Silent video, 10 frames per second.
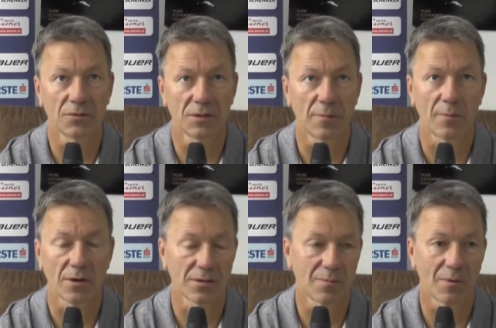to in
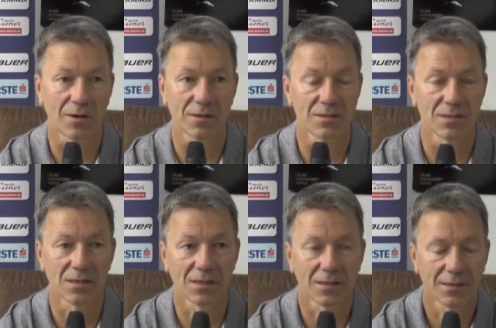Denmark. Denmark is
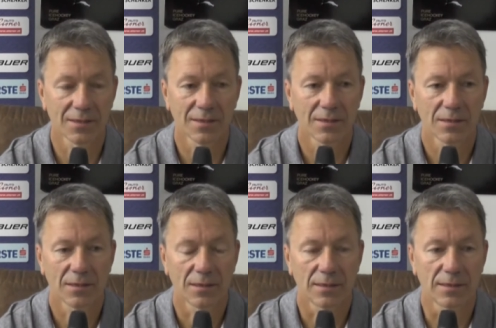a
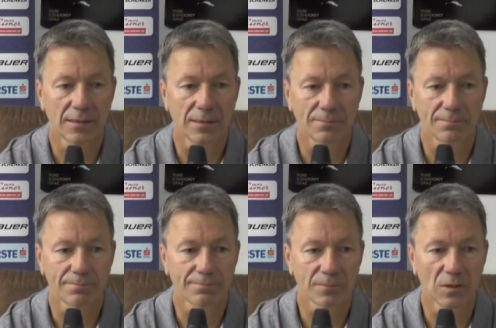uh, um,
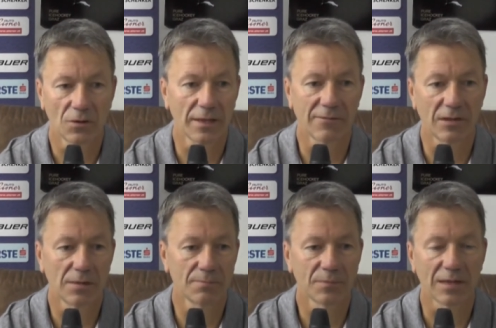you know they have
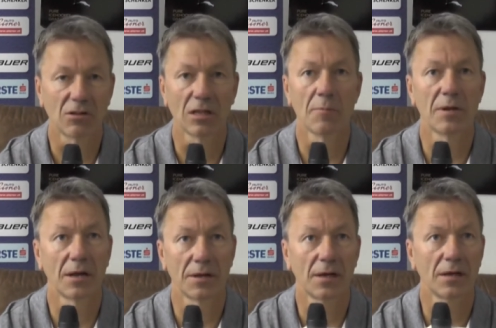a they have a limit
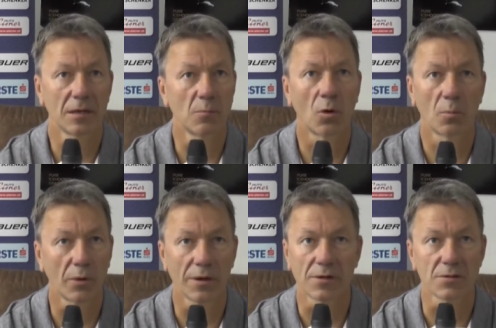on uh, import
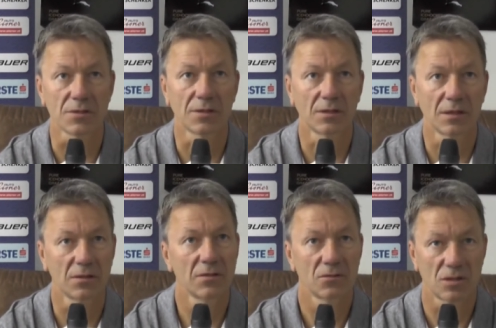players, and,
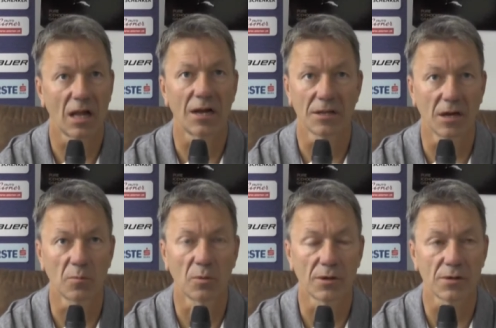and there's a lot of
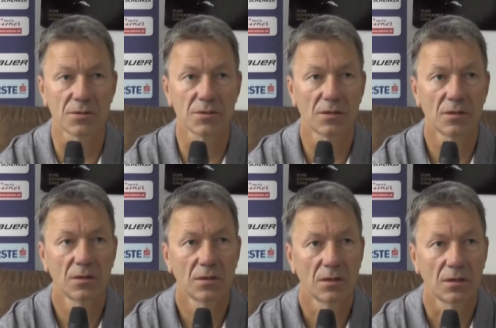young players.
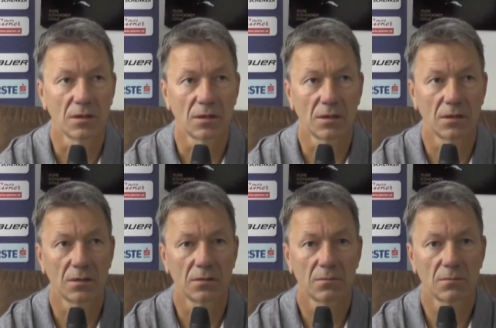
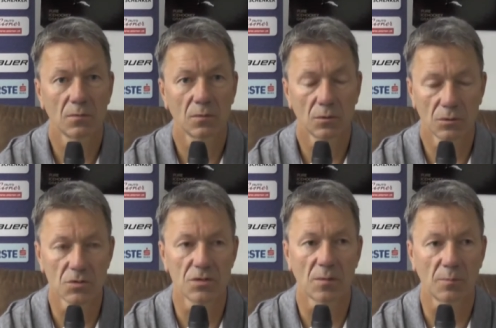Uh,
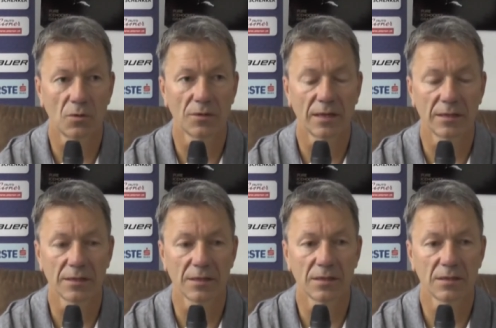good tempo in that
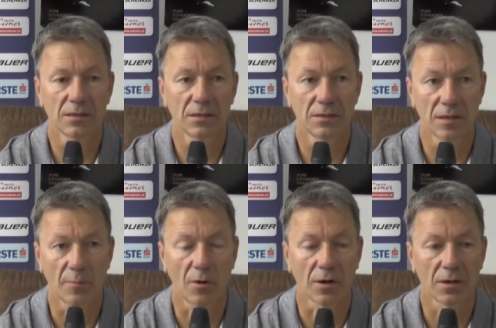league in
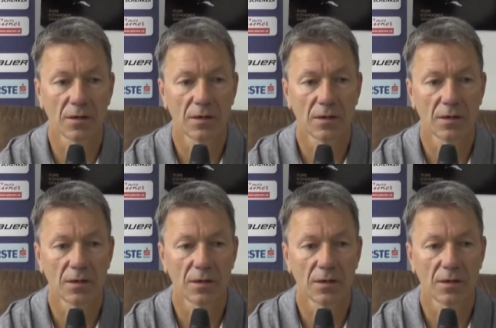Denmark.